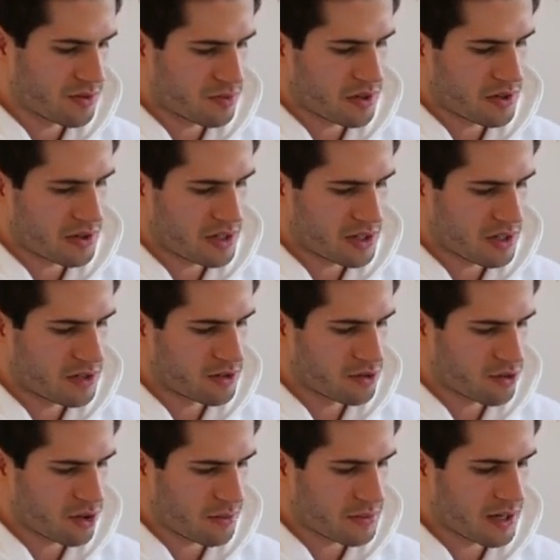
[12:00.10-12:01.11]
is what these little
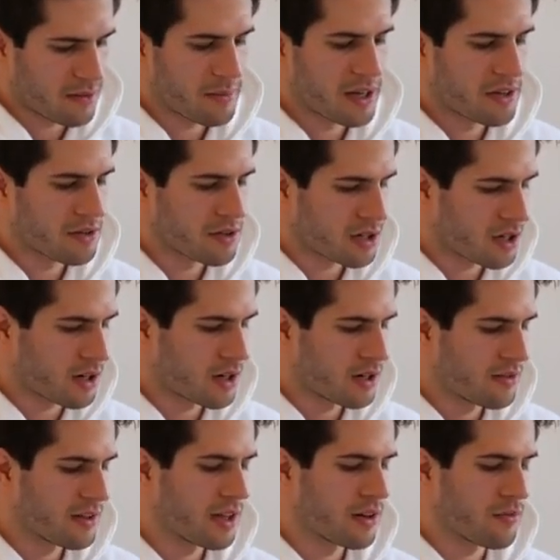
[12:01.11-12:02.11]
drop-down menus
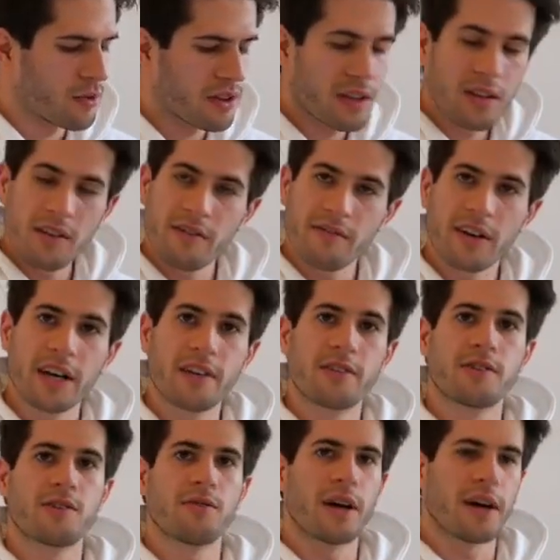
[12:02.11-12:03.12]
are. Then within
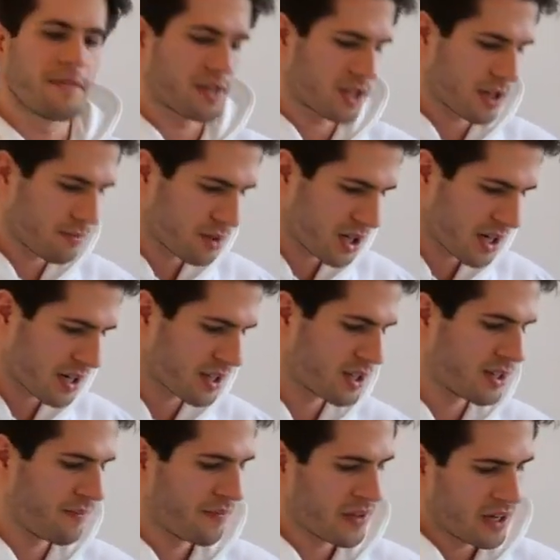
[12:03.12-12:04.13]
dividers, you have
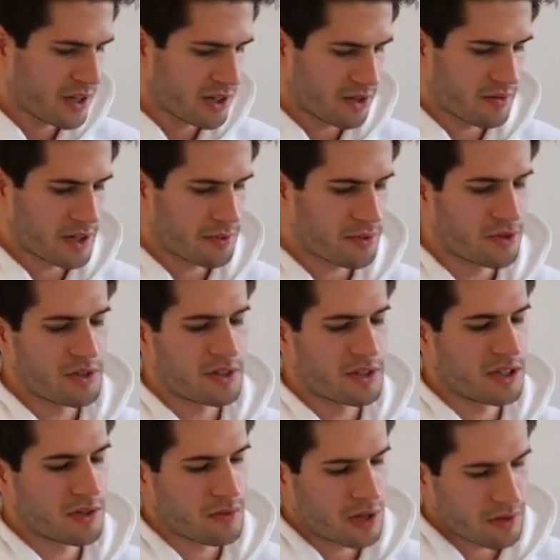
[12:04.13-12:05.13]
subjects. So respiratory
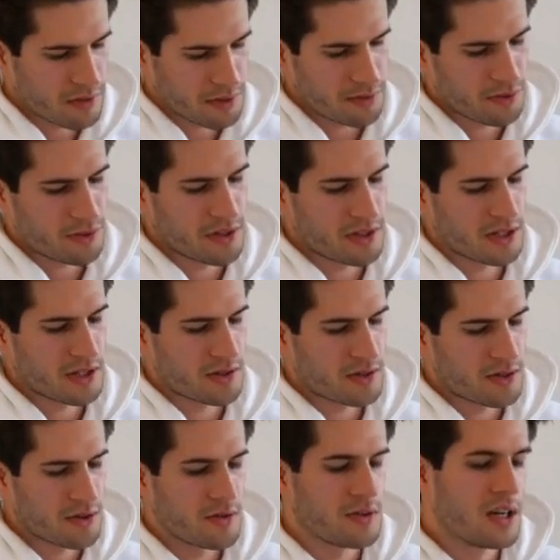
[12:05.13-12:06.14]
disease one, respiratory disease
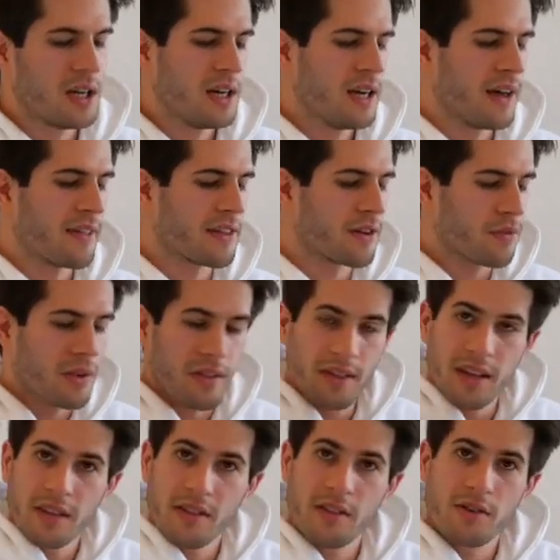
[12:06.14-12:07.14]
two. And then
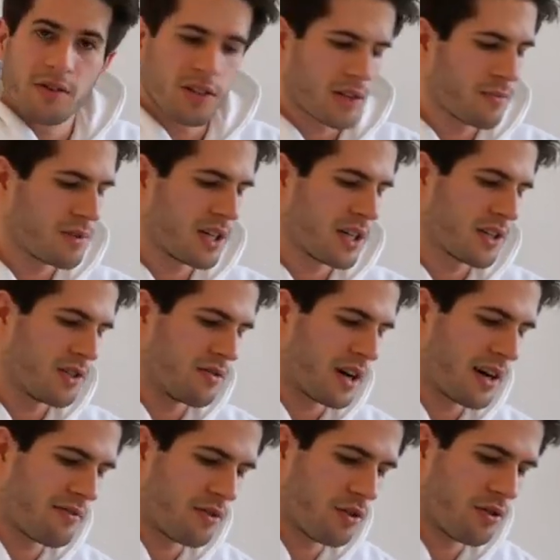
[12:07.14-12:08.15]
within those subjects, you
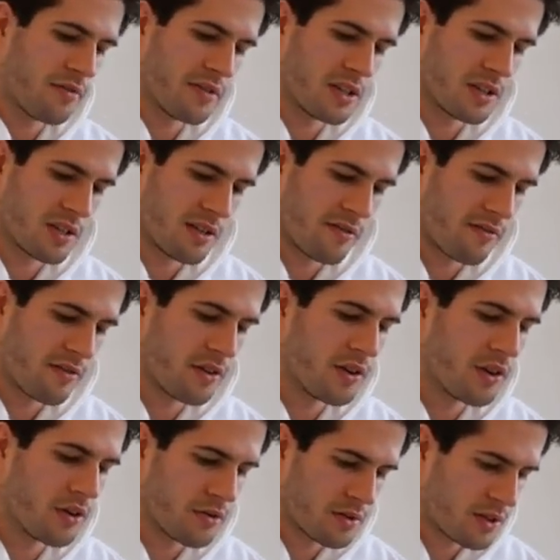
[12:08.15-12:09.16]
have all these different
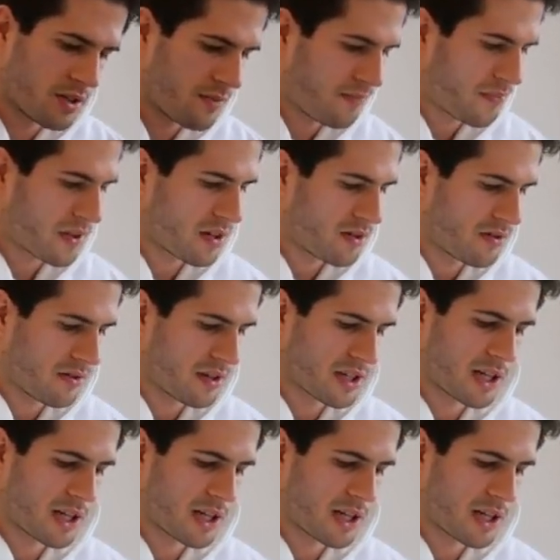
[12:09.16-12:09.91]
notes. So for